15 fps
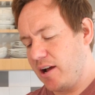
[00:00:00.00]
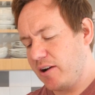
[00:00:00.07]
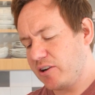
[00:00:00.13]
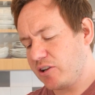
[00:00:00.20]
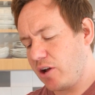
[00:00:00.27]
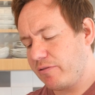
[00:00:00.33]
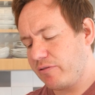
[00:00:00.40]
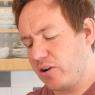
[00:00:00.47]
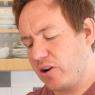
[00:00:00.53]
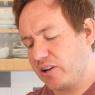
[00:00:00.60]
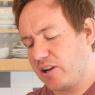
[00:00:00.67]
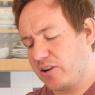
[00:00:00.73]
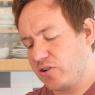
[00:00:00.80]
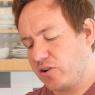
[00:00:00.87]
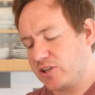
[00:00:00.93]
I'm gonna go for
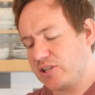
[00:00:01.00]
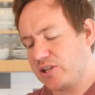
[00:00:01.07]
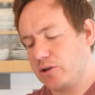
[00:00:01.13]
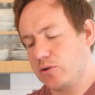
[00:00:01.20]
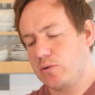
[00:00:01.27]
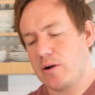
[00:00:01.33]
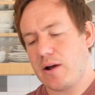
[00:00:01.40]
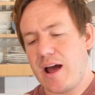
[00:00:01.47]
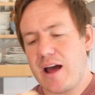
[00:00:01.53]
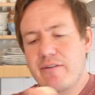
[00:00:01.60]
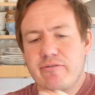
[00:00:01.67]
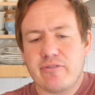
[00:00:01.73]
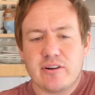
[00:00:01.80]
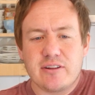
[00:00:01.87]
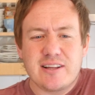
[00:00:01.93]
like a nice little
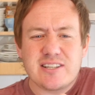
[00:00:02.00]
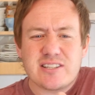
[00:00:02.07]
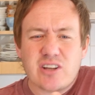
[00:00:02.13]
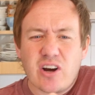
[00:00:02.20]
handful of this,